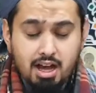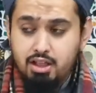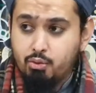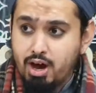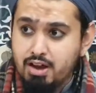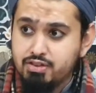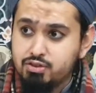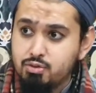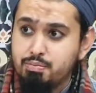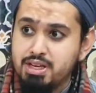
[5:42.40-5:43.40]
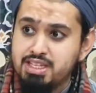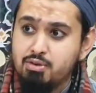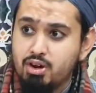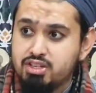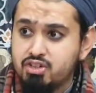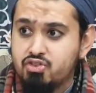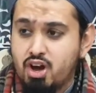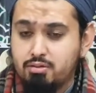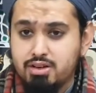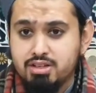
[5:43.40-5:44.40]
and the wife's too busy watching
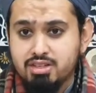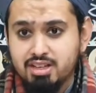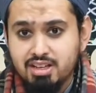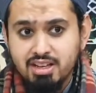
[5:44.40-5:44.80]
dramas,